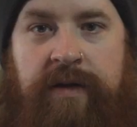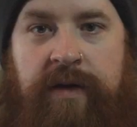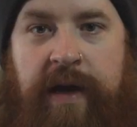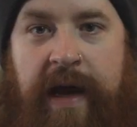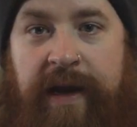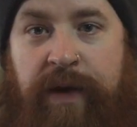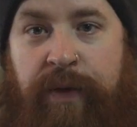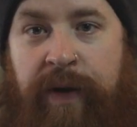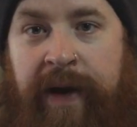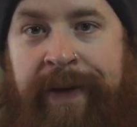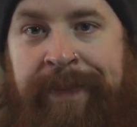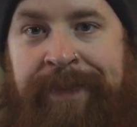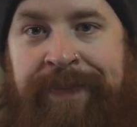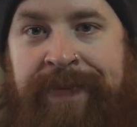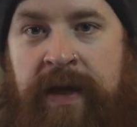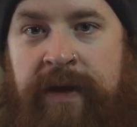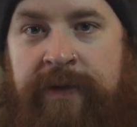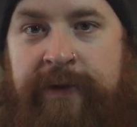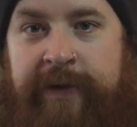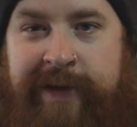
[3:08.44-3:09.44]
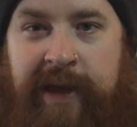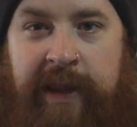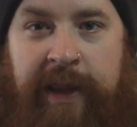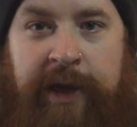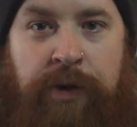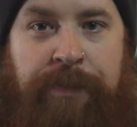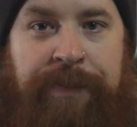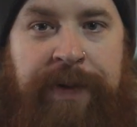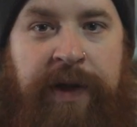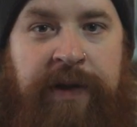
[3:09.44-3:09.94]
Anyway, there's a
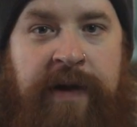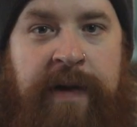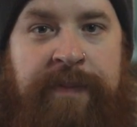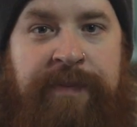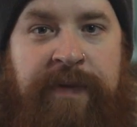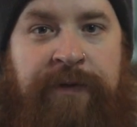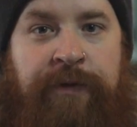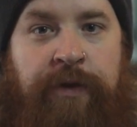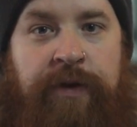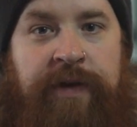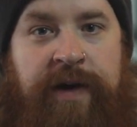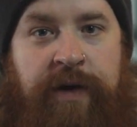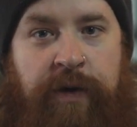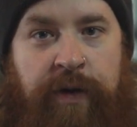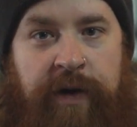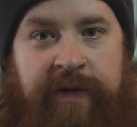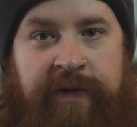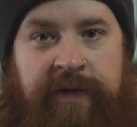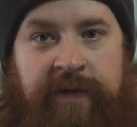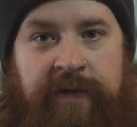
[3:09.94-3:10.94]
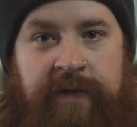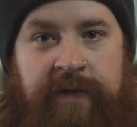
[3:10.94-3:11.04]
little build-up before the chorus.